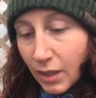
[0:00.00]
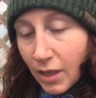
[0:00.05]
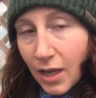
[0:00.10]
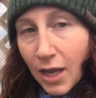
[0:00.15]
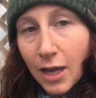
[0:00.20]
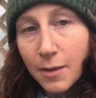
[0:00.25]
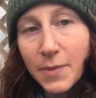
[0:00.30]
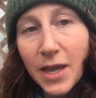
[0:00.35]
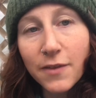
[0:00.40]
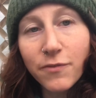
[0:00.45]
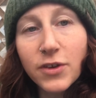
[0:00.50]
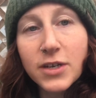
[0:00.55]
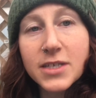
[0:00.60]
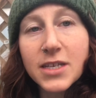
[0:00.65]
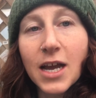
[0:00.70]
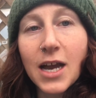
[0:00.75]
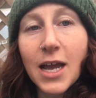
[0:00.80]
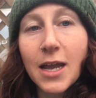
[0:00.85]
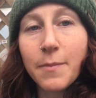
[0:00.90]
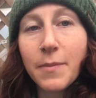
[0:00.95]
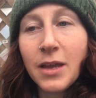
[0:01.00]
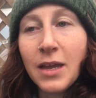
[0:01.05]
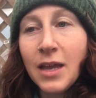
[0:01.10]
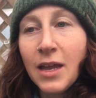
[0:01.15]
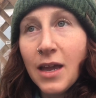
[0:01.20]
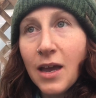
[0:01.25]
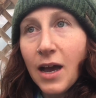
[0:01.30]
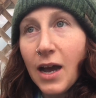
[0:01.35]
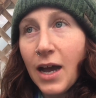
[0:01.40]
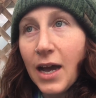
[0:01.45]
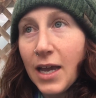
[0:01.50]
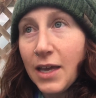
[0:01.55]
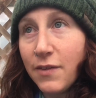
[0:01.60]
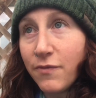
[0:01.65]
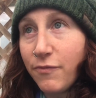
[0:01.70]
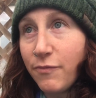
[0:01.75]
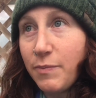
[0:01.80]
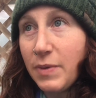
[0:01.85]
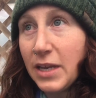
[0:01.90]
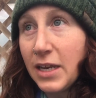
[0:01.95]
Every time
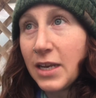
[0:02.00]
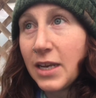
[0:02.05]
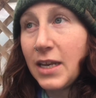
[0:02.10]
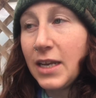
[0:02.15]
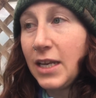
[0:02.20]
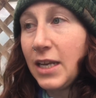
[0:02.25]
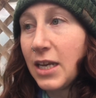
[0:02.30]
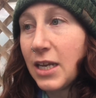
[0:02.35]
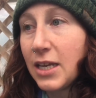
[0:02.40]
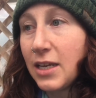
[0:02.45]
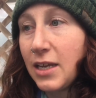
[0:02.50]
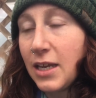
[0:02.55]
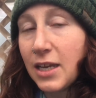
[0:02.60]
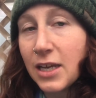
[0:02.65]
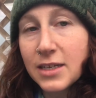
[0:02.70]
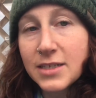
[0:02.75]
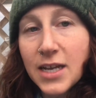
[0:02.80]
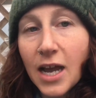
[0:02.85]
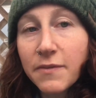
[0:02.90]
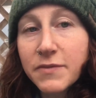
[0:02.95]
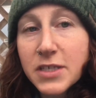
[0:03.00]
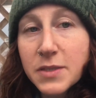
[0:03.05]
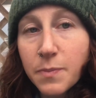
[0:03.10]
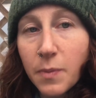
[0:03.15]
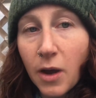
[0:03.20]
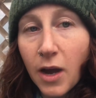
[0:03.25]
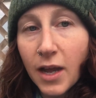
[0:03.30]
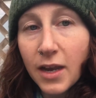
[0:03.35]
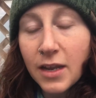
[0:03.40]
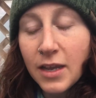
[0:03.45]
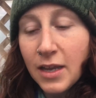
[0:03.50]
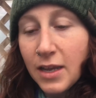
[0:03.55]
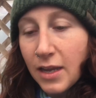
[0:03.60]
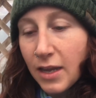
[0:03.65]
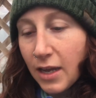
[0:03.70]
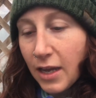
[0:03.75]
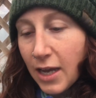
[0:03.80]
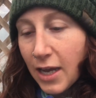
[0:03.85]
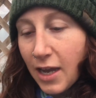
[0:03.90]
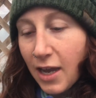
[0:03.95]
I've been in a tough spot,
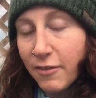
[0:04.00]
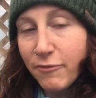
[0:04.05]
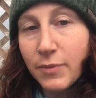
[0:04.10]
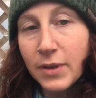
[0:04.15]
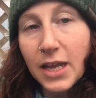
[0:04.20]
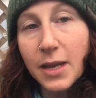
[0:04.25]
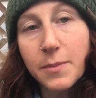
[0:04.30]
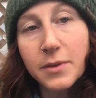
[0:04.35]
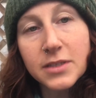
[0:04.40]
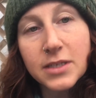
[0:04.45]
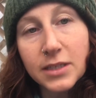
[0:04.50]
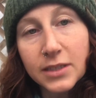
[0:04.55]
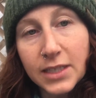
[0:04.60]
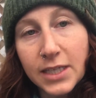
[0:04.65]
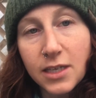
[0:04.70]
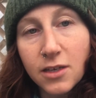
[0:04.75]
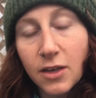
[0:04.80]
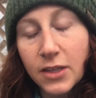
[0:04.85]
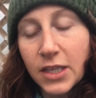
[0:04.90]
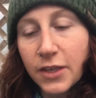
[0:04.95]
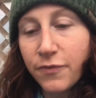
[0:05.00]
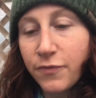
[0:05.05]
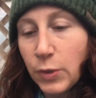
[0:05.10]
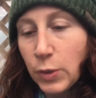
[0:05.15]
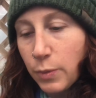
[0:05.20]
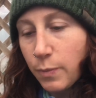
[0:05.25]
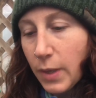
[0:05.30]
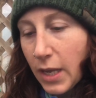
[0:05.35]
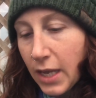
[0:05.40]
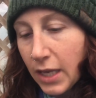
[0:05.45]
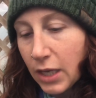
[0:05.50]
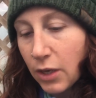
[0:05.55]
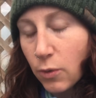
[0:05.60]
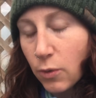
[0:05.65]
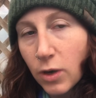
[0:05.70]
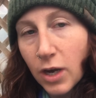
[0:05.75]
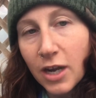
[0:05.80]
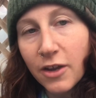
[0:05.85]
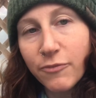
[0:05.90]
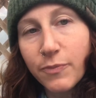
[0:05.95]
I've been able to lean on the food bank,
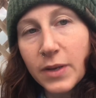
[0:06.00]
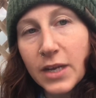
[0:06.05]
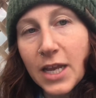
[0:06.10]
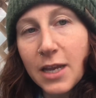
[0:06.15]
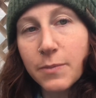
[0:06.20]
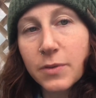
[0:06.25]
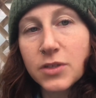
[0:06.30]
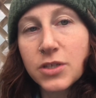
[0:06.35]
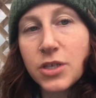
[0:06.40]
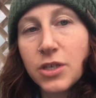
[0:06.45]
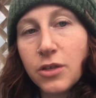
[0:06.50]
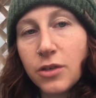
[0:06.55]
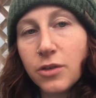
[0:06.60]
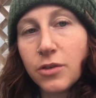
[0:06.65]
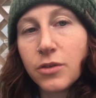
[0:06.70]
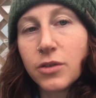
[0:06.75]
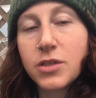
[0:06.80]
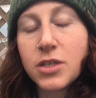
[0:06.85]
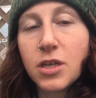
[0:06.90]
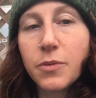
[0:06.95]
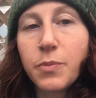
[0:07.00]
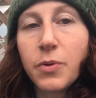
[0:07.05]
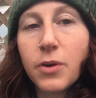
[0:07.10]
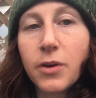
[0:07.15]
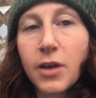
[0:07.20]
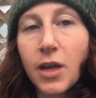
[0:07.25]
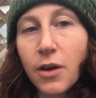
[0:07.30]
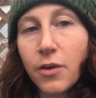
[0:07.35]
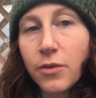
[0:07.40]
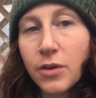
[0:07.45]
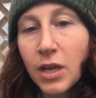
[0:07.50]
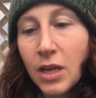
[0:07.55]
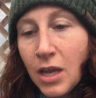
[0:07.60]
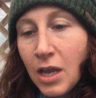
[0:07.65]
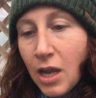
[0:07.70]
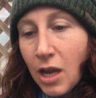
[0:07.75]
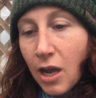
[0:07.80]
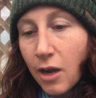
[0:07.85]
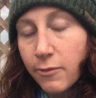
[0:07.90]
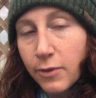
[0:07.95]
I've been able to put out
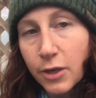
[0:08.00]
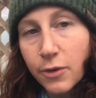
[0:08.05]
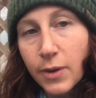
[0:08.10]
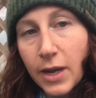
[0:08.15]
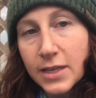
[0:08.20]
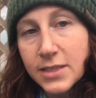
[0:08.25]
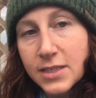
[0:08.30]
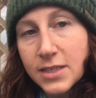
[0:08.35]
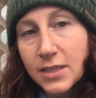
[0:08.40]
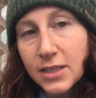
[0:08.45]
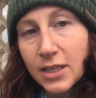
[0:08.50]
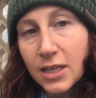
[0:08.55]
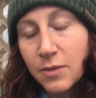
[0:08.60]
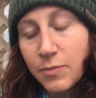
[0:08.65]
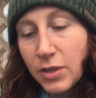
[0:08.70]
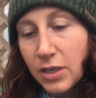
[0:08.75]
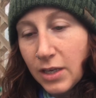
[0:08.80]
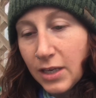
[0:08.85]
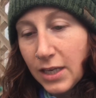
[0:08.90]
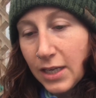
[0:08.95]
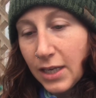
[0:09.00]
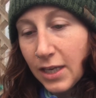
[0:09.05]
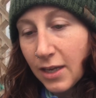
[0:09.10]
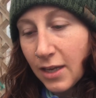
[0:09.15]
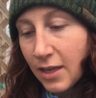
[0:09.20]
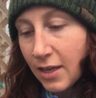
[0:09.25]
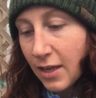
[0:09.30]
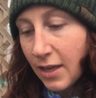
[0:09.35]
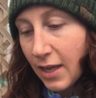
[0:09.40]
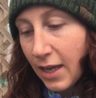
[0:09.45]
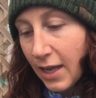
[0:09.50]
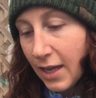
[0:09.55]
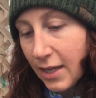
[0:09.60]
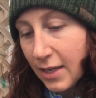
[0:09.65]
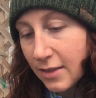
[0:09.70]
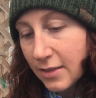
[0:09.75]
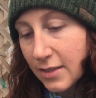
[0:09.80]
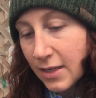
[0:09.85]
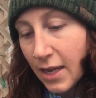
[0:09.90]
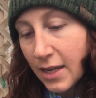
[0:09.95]
a request to the community
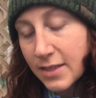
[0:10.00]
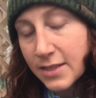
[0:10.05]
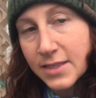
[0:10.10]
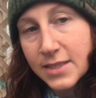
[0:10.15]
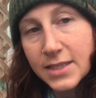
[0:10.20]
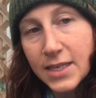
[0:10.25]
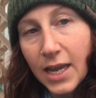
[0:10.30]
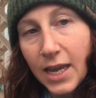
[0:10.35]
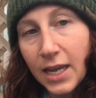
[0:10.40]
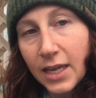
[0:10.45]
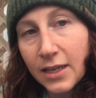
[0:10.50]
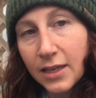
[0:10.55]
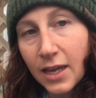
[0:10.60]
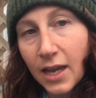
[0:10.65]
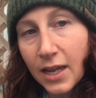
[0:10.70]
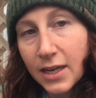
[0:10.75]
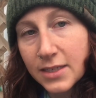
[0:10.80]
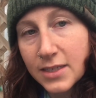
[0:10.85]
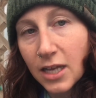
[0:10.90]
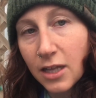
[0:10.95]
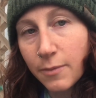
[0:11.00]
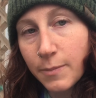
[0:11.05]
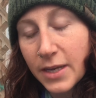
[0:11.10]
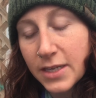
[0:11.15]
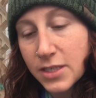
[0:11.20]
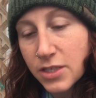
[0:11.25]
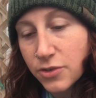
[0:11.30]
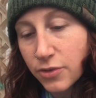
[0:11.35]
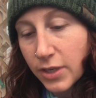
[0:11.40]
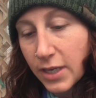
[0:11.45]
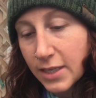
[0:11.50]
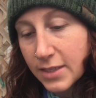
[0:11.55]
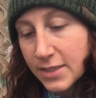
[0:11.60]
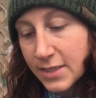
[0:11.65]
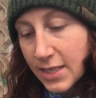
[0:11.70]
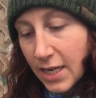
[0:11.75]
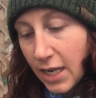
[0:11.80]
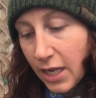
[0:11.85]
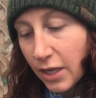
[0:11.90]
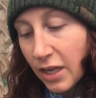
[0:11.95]
and say, kind of tell my story and
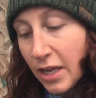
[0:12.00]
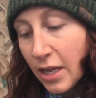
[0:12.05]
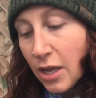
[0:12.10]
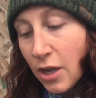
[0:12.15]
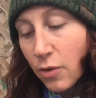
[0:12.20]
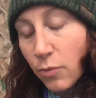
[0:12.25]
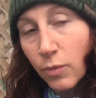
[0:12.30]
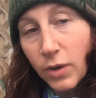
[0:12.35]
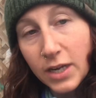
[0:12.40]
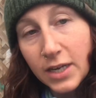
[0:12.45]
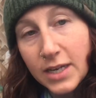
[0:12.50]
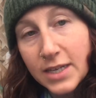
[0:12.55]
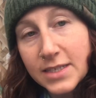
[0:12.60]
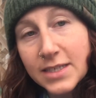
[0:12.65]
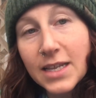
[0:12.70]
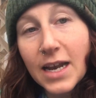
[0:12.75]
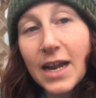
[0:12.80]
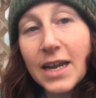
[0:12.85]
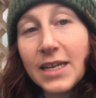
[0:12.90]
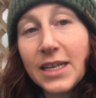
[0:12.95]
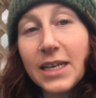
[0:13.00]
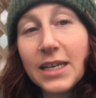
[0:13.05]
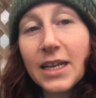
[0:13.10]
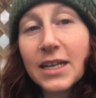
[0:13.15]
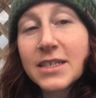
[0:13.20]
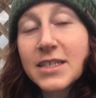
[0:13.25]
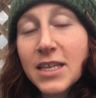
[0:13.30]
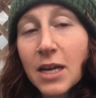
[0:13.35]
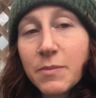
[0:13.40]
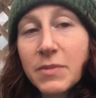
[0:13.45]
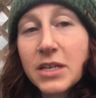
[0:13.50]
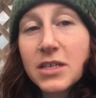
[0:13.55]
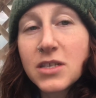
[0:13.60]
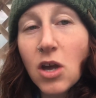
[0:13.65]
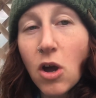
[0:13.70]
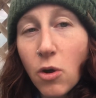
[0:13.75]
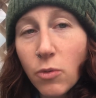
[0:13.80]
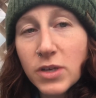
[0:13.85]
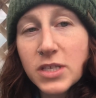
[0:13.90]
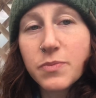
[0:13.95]
say what it is that I need, and somebody's
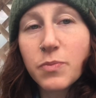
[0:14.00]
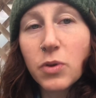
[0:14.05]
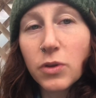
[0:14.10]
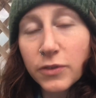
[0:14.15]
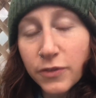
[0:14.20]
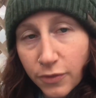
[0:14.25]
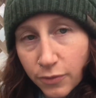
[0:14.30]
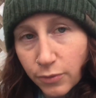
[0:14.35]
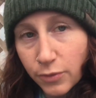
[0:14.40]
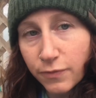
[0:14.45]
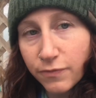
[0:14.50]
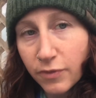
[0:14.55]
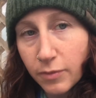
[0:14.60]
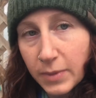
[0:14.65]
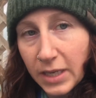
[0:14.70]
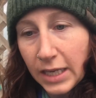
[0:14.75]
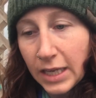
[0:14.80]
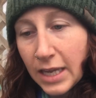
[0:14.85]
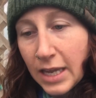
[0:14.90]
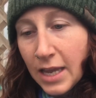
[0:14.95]
always pulled through for me.